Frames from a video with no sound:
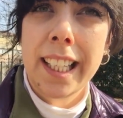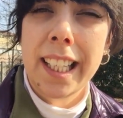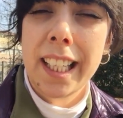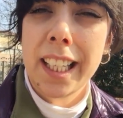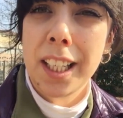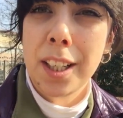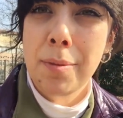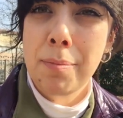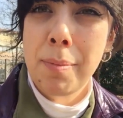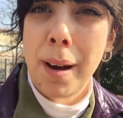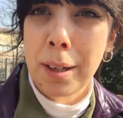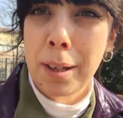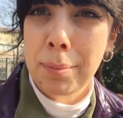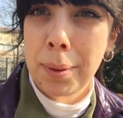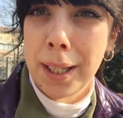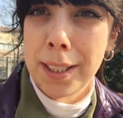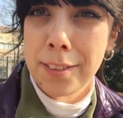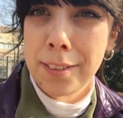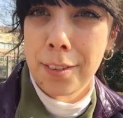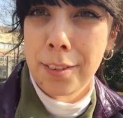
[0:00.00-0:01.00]
the
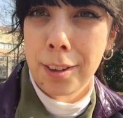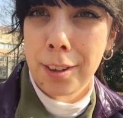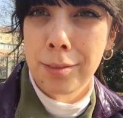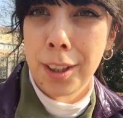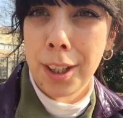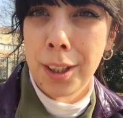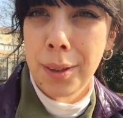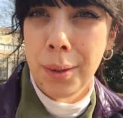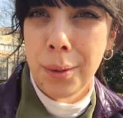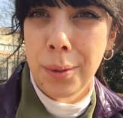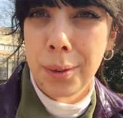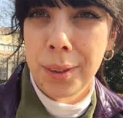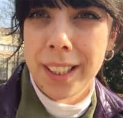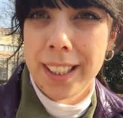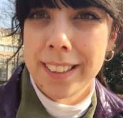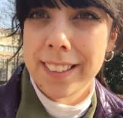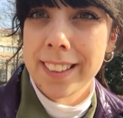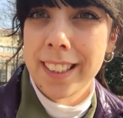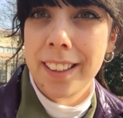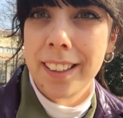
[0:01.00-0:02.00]
magpies at the front row, who were all
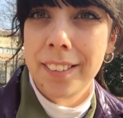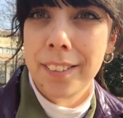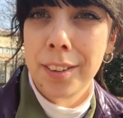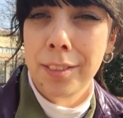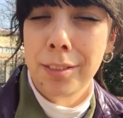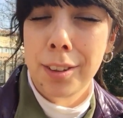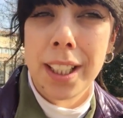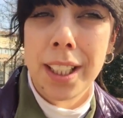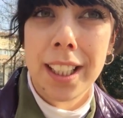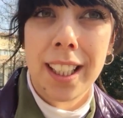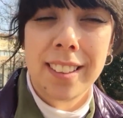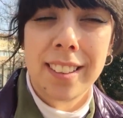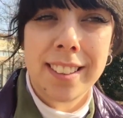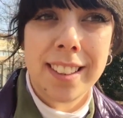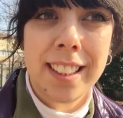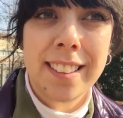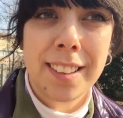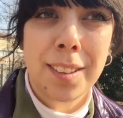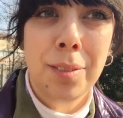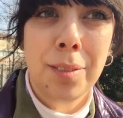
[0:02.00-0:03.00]
kitted out for in
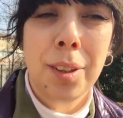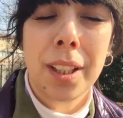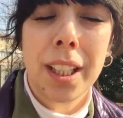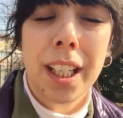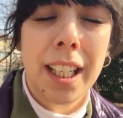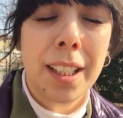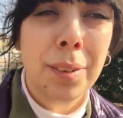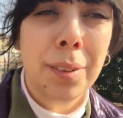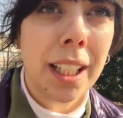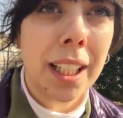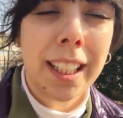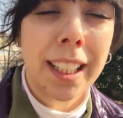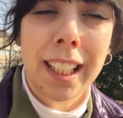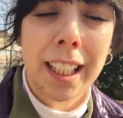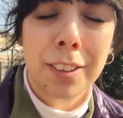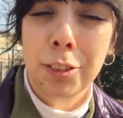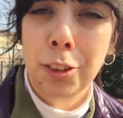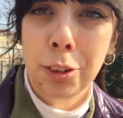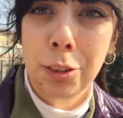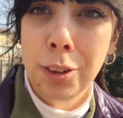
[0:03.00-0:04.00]
last season, were like
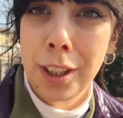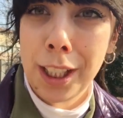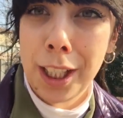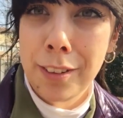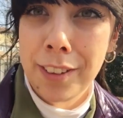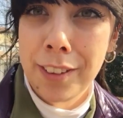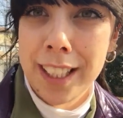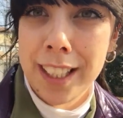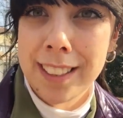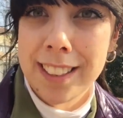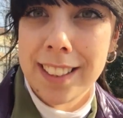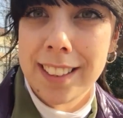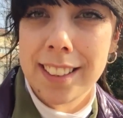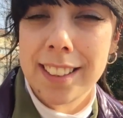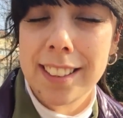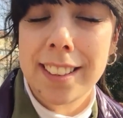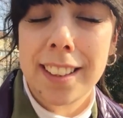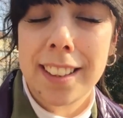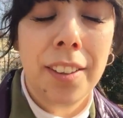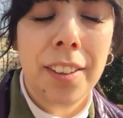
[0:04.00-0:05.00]
kind of drooling over this
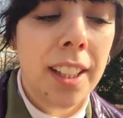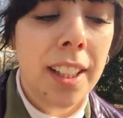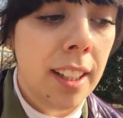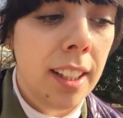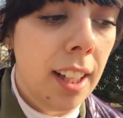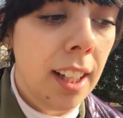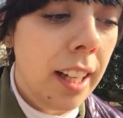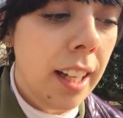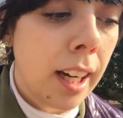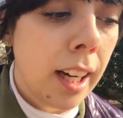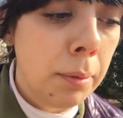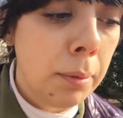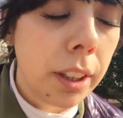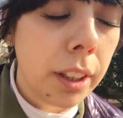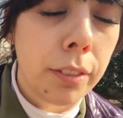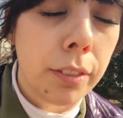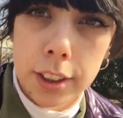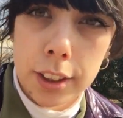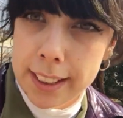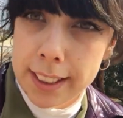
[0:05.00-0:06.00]
season. So I'm
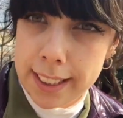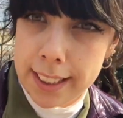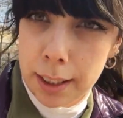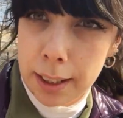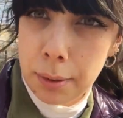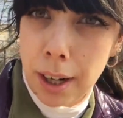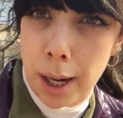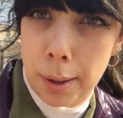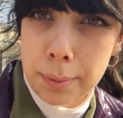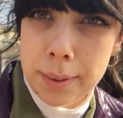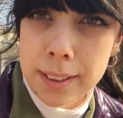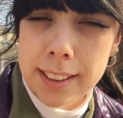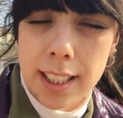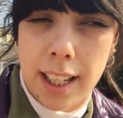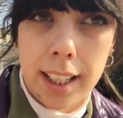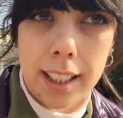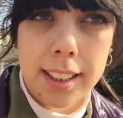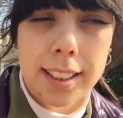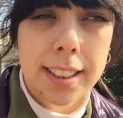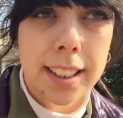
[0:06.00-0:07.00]
looking forward to seeing what happens
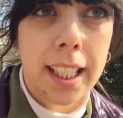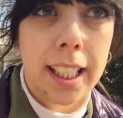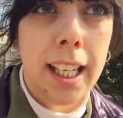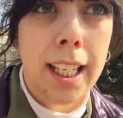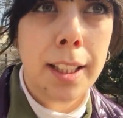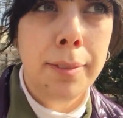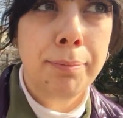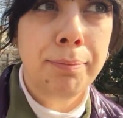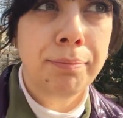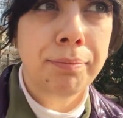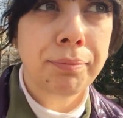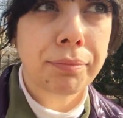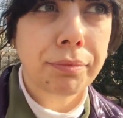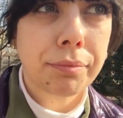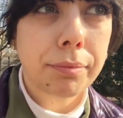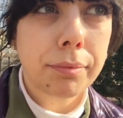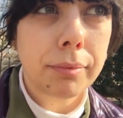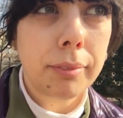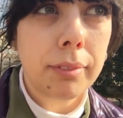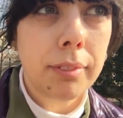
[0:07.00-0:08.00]
next.
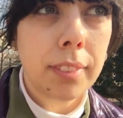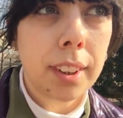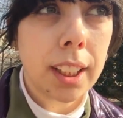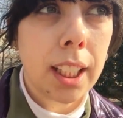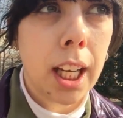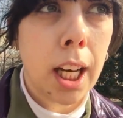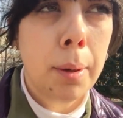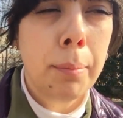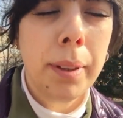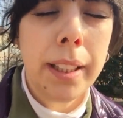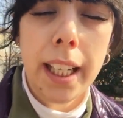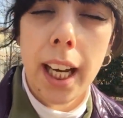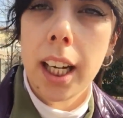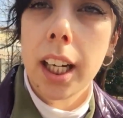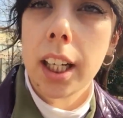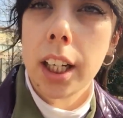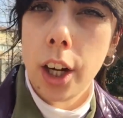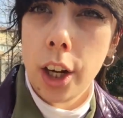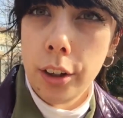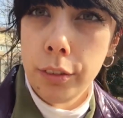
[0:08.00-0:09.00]
But
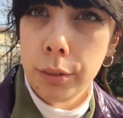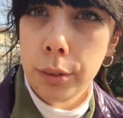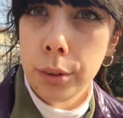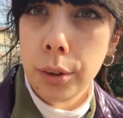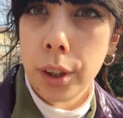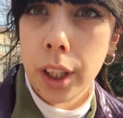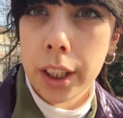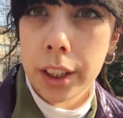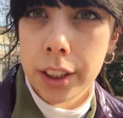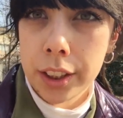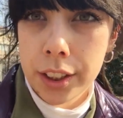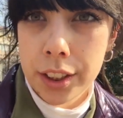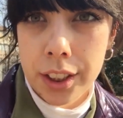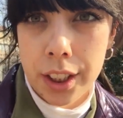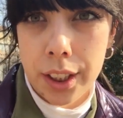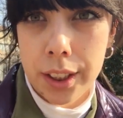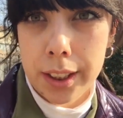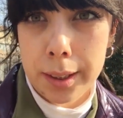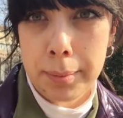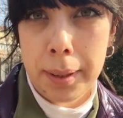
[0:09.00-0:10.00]
yeah, overall a good
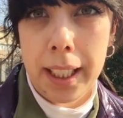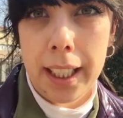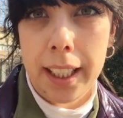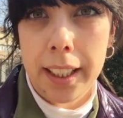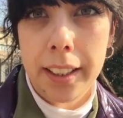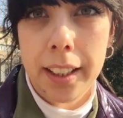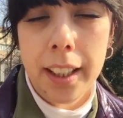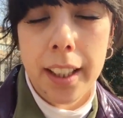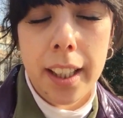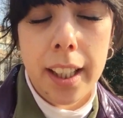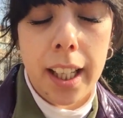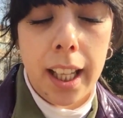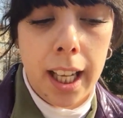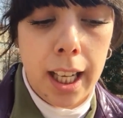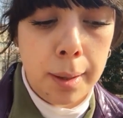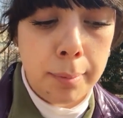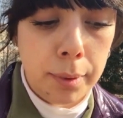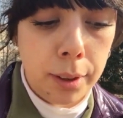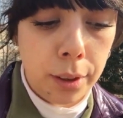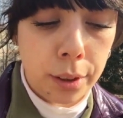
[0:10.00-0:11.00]
start to Milan.
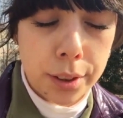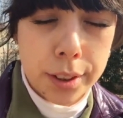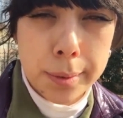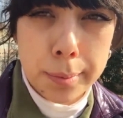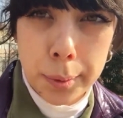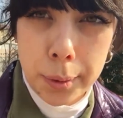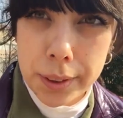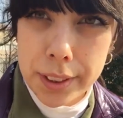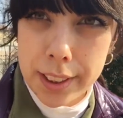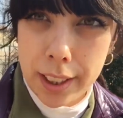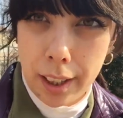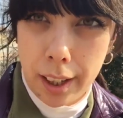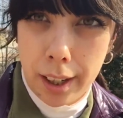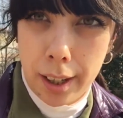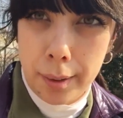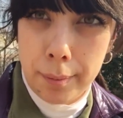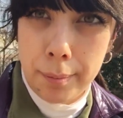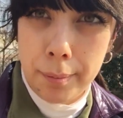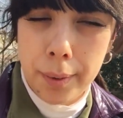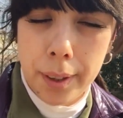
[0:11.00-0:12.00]
Lots more to
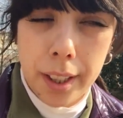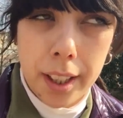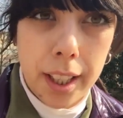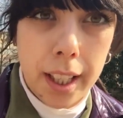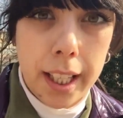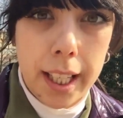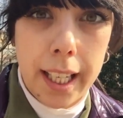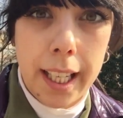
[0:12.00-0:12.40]
come